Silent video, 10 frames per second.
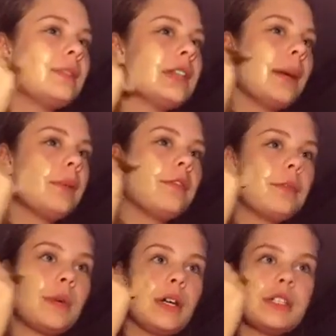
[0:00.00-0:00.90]
type of
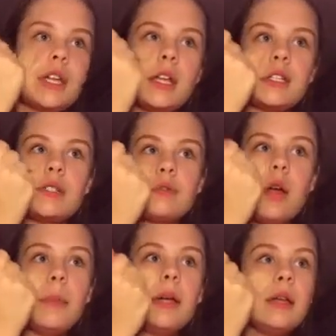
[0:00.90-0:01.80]
brush, and just
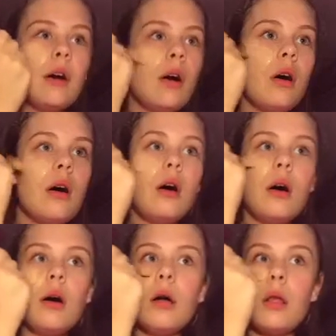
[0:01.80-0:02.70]
rub it
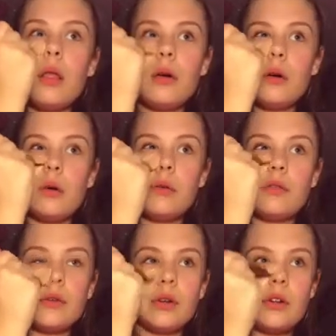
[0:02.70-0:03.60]
all
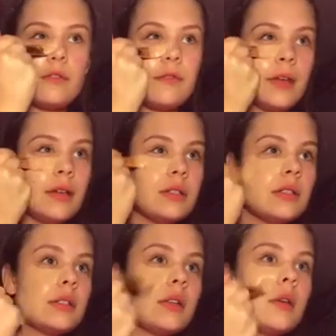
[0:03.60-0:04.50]
over your
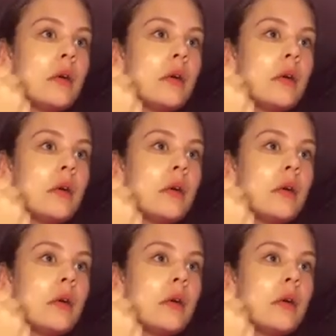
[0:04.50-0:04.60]
face.